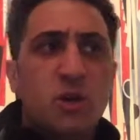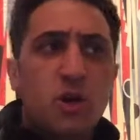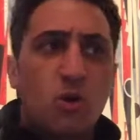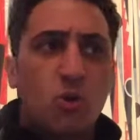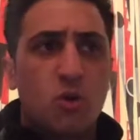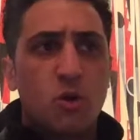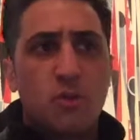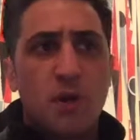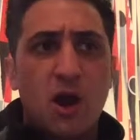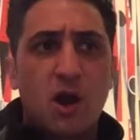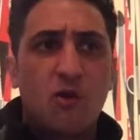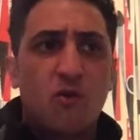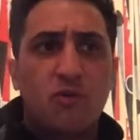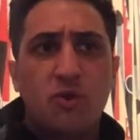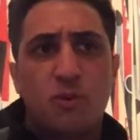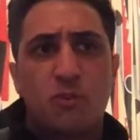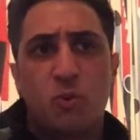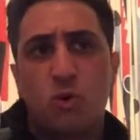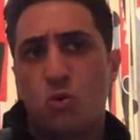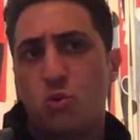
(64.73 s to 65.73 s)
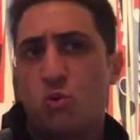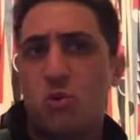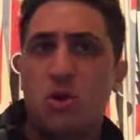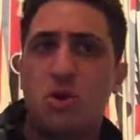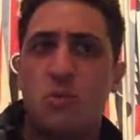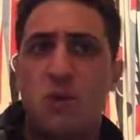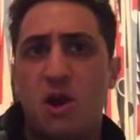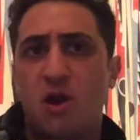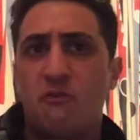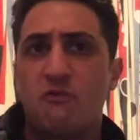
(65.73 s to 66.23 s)
What about Ripple? What
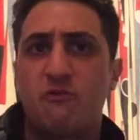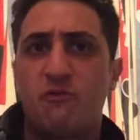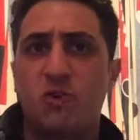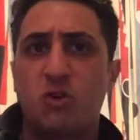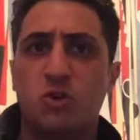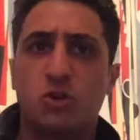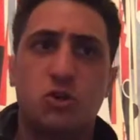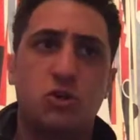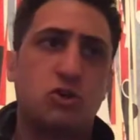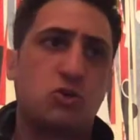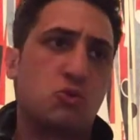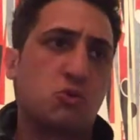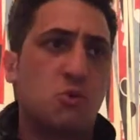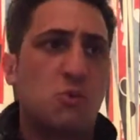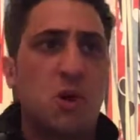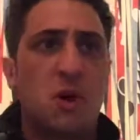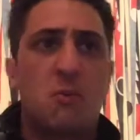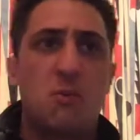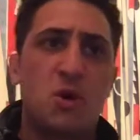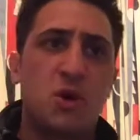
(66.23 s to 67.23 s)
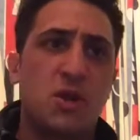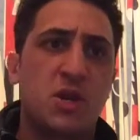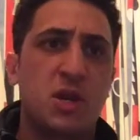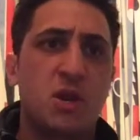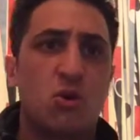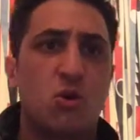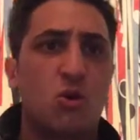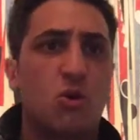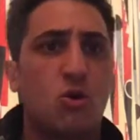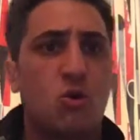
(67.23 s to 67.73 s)
about Verge? What about
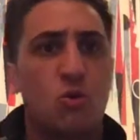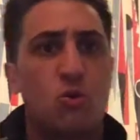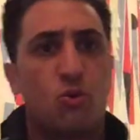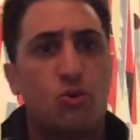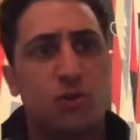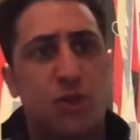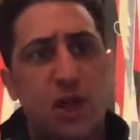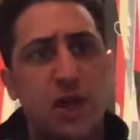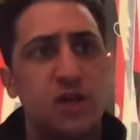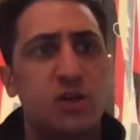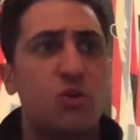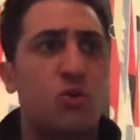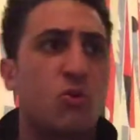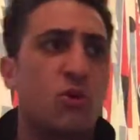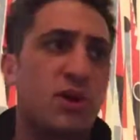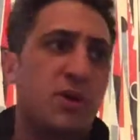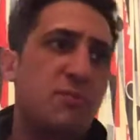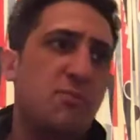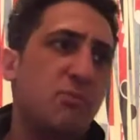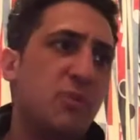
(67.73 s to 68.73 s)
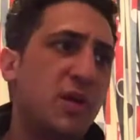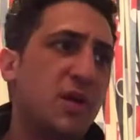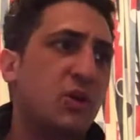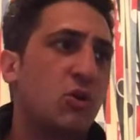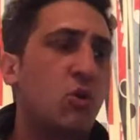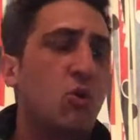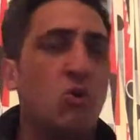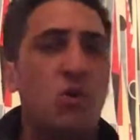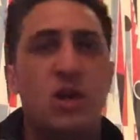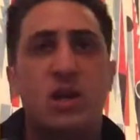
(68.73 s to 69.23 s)
Monero? Litecoin?
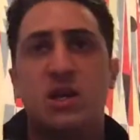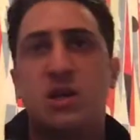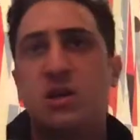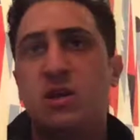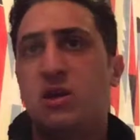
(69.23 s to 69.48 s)
Bitcoin?